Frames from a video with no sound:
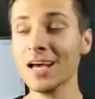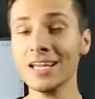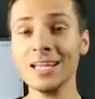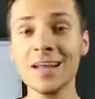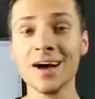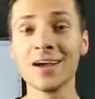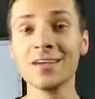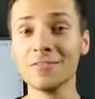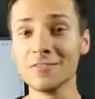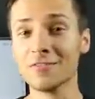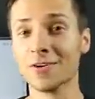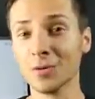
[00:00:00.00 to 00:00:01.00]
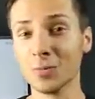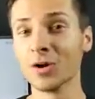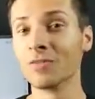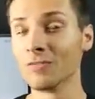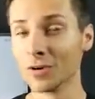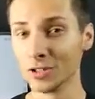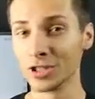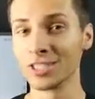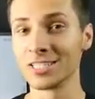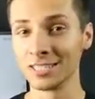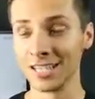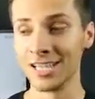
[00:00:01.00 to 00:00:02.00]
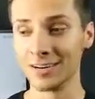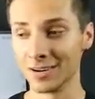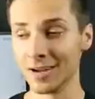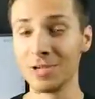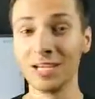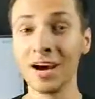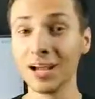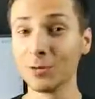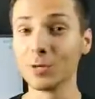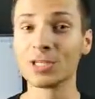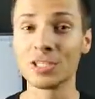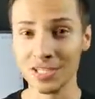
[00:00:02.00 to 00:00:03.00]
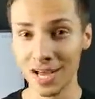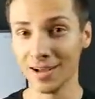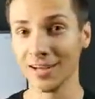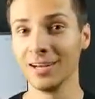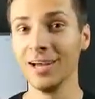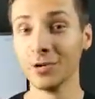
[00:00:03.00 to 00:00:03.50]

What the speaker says: 9 firmware versions later, I mean iOS 9,